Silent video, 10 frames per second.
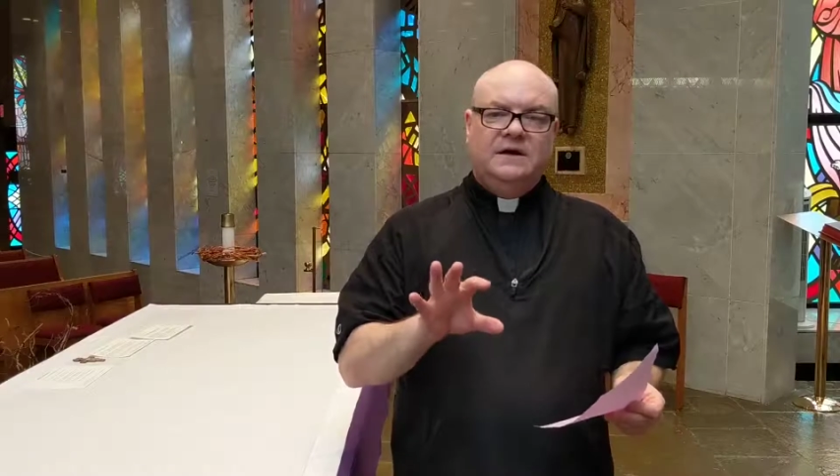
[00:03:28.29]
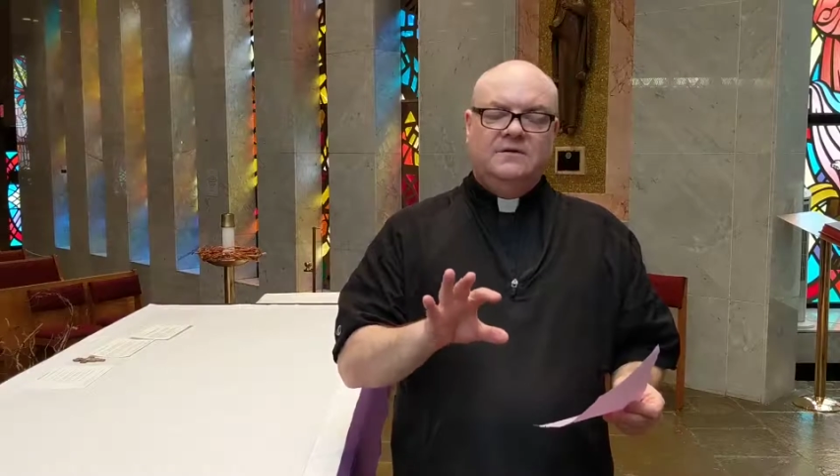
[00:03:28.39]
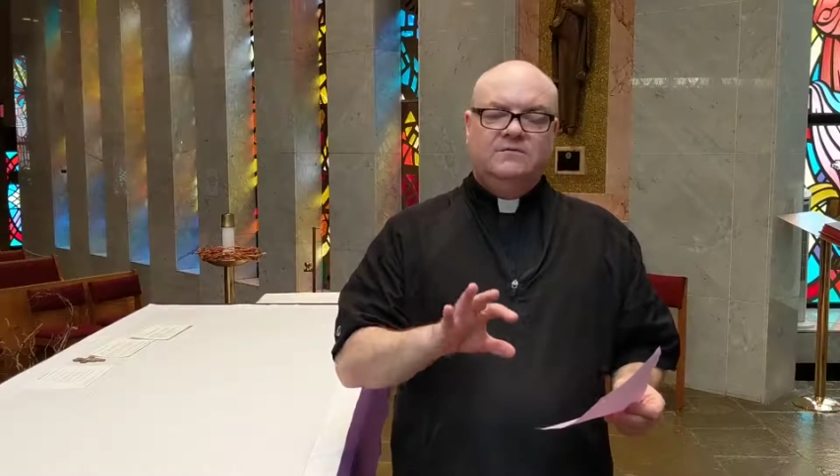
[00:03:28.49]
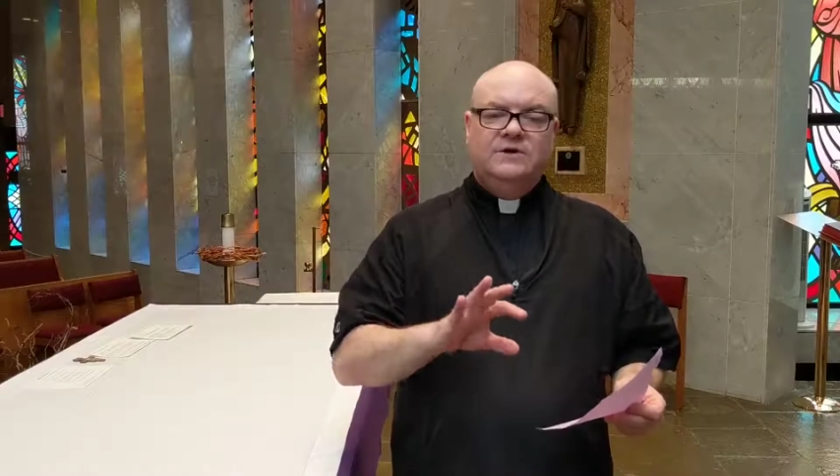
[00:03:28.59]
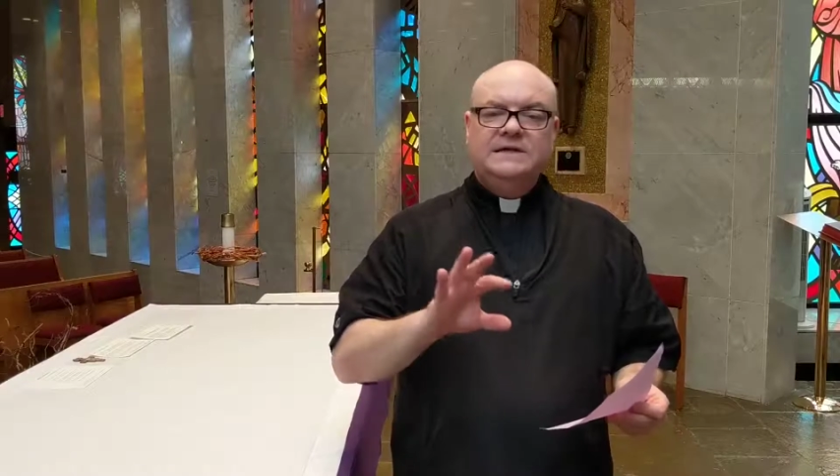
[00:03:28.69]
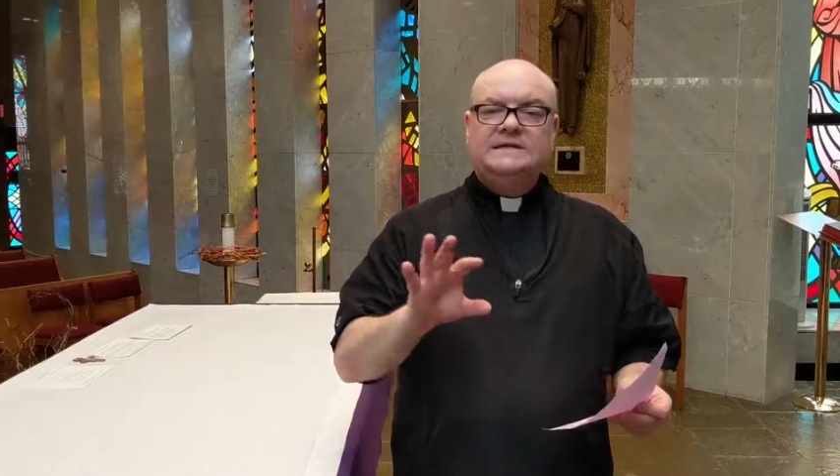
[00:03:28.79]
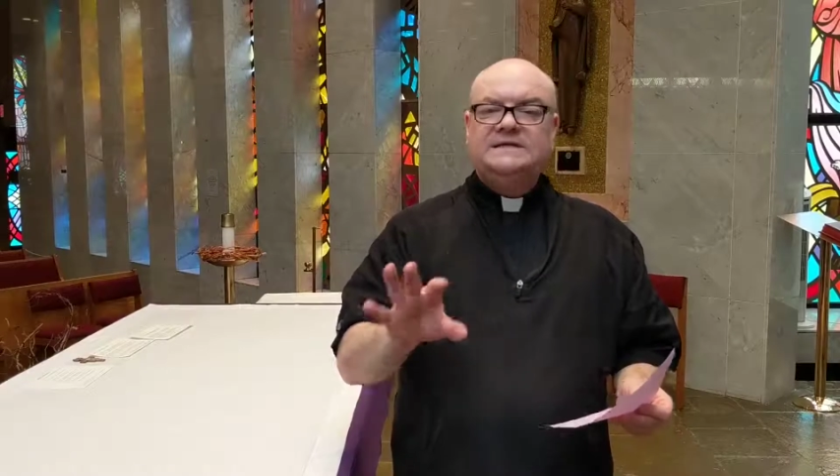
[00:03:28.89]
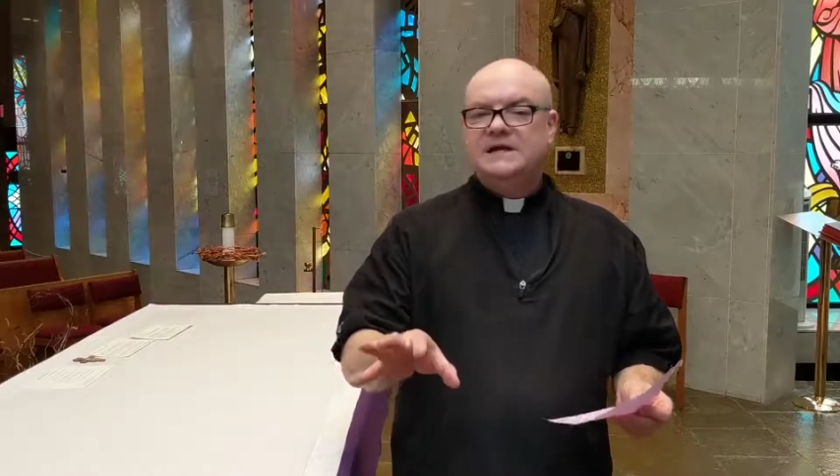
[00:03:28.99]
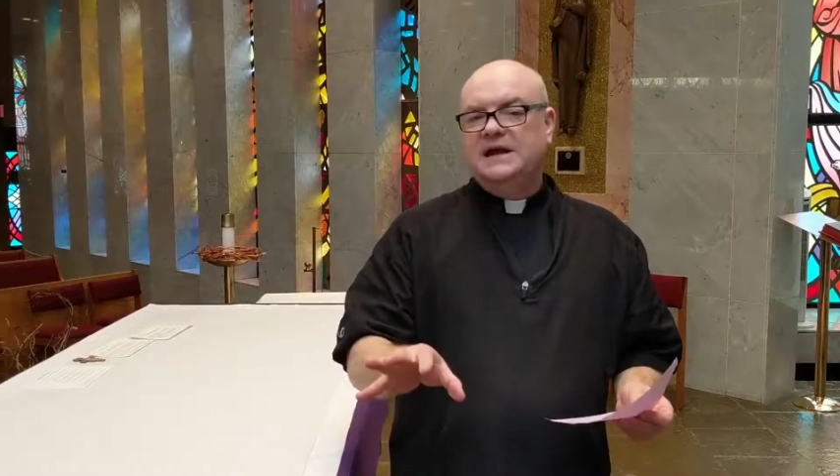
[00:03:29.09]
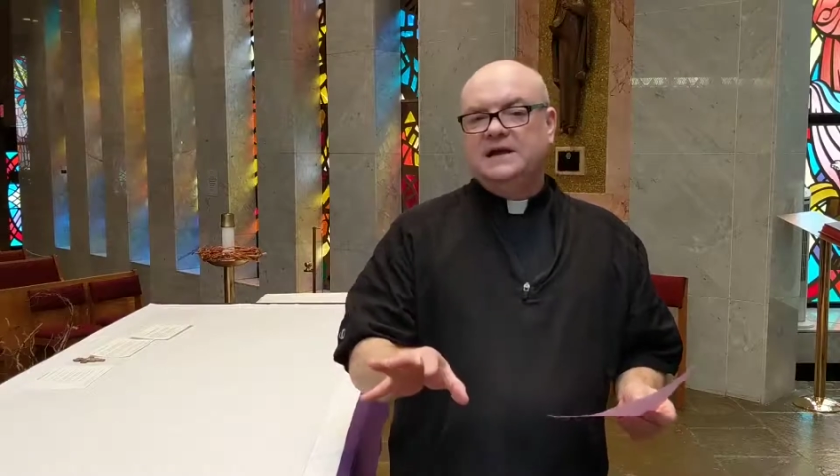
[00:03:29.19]
a
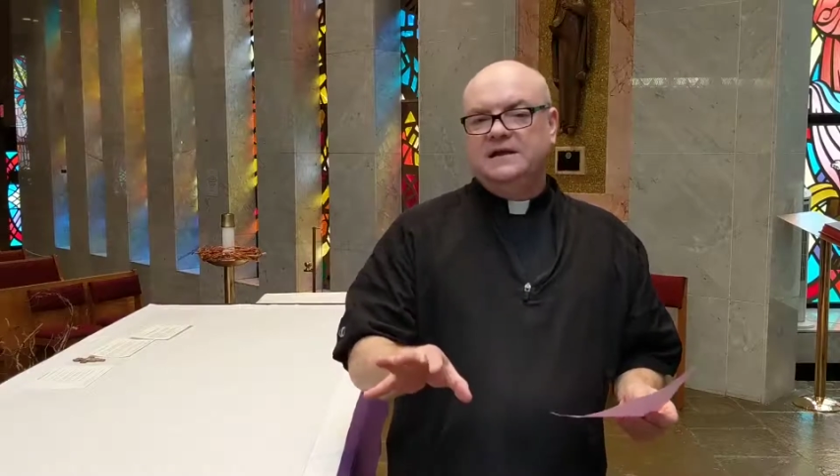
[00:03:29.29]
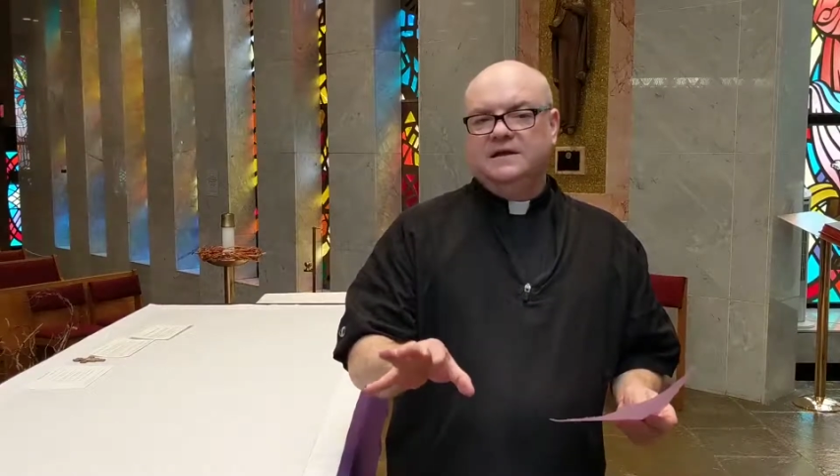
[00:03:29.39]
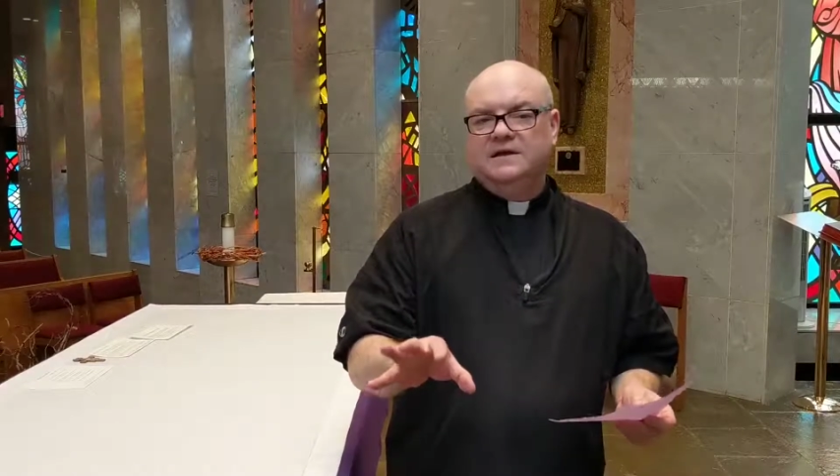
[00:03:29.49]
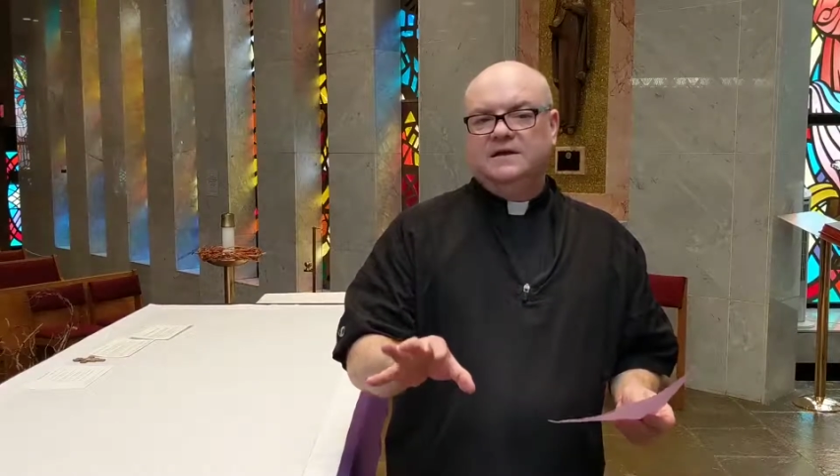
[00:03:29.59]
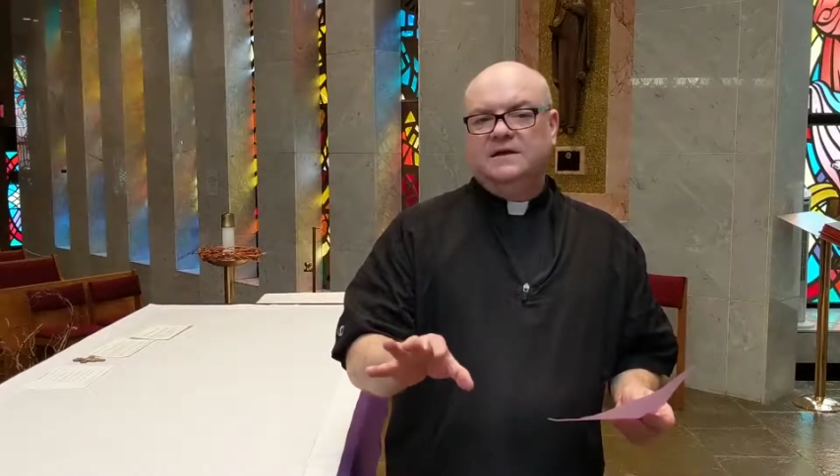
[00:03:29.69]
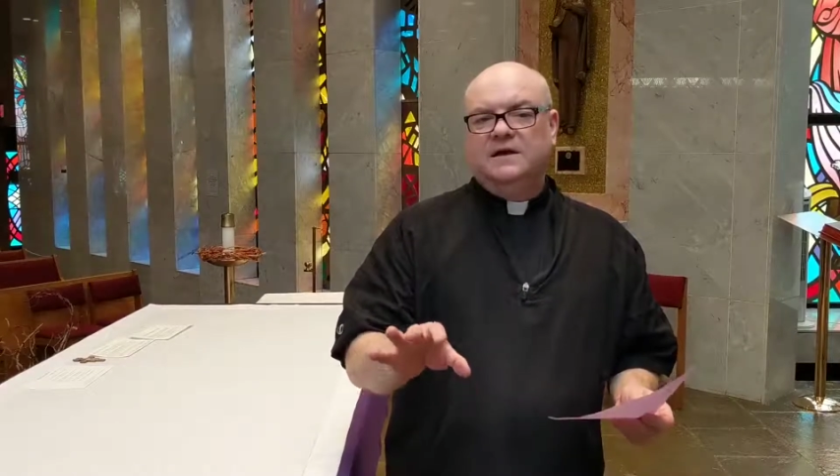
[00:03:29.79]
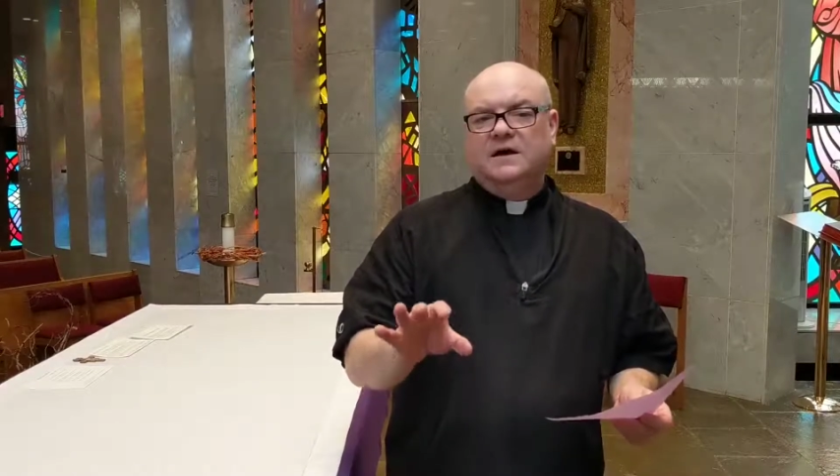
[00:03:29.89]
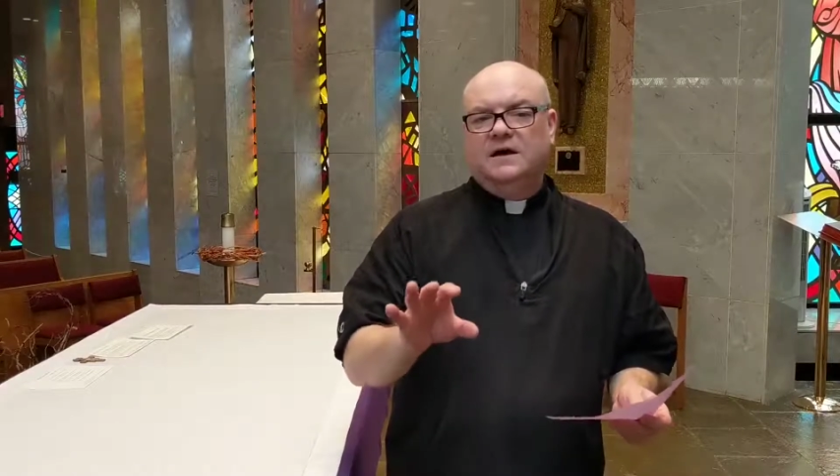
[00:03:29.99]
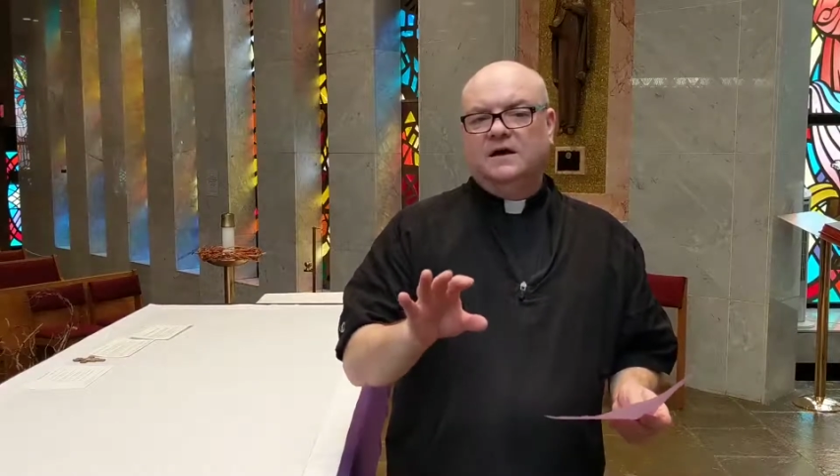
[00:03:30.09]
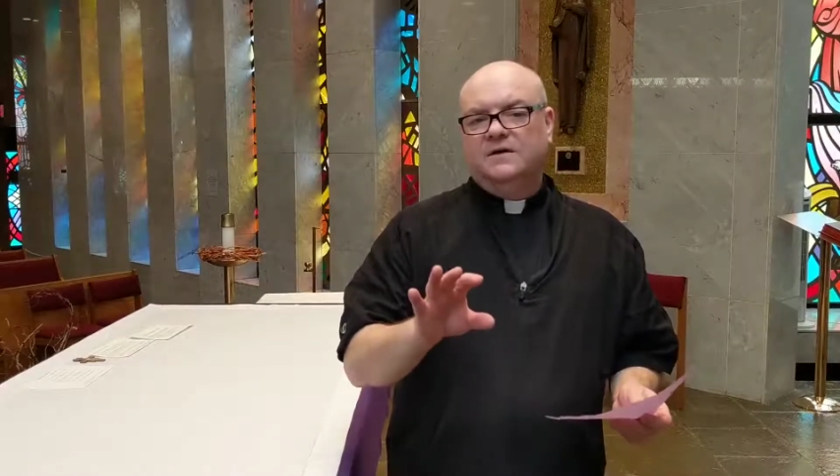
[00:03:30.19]
restating
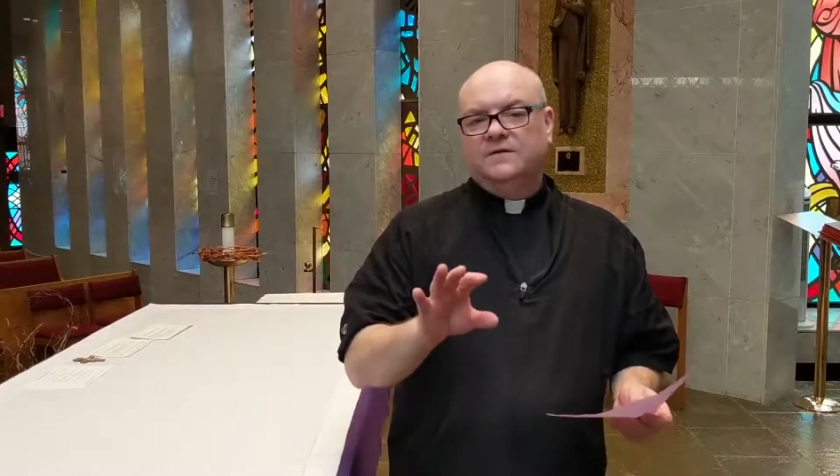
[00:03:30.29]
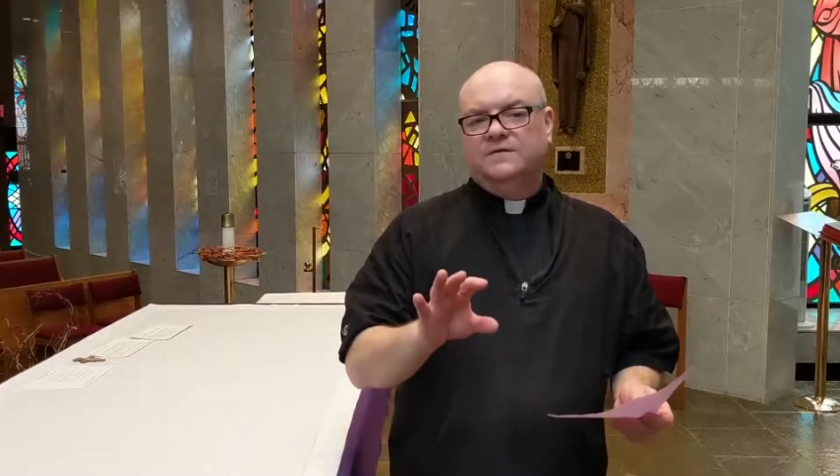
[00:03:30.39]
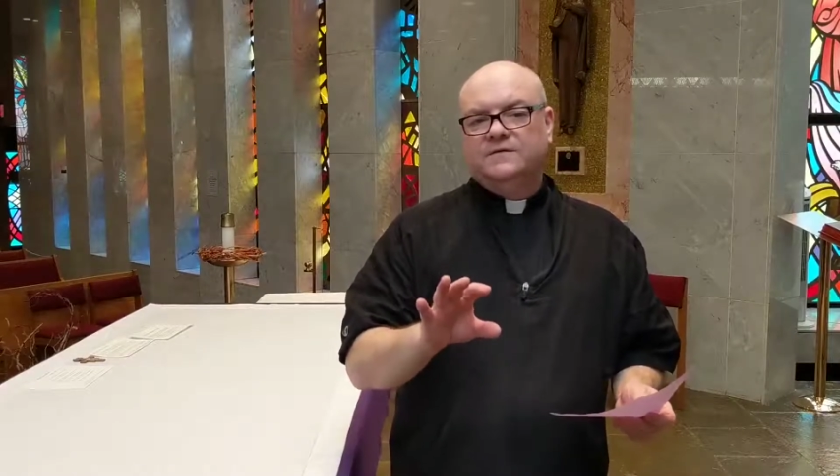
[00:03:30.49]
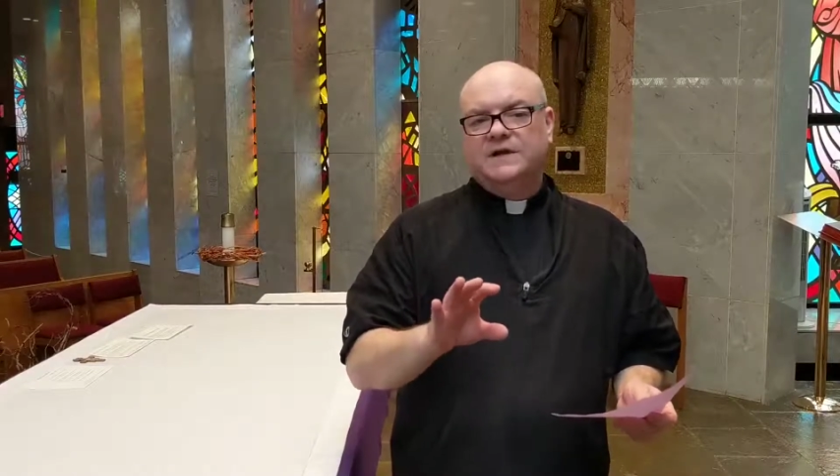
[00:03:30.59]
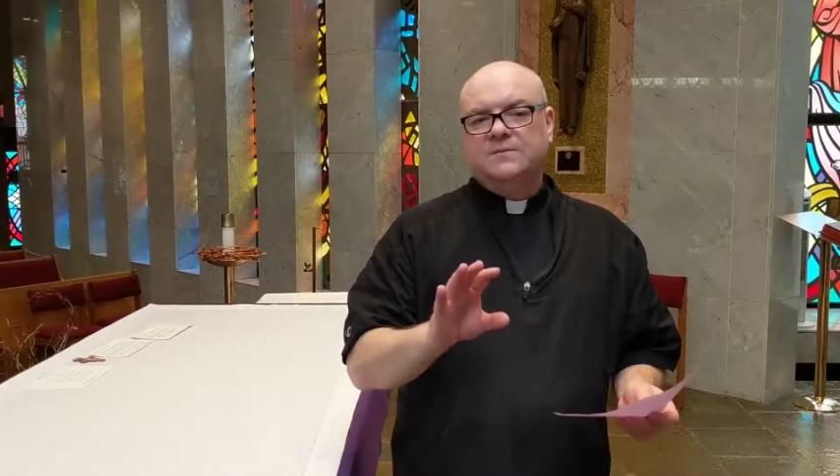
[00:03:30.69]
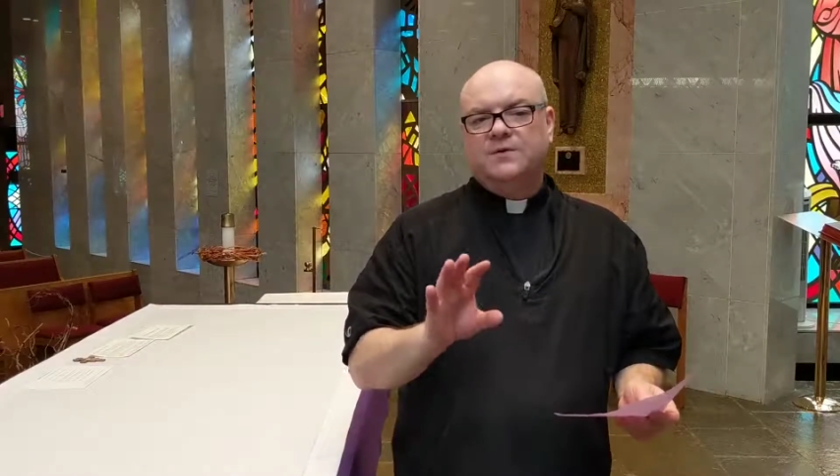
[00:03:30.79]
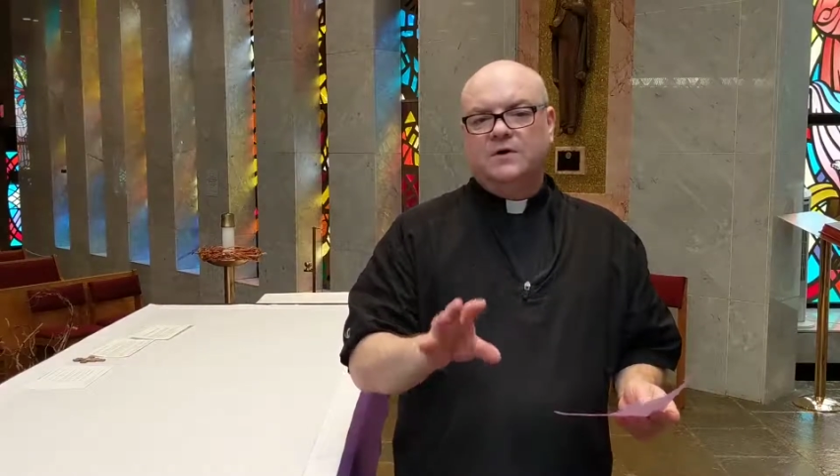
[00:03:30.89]
of St.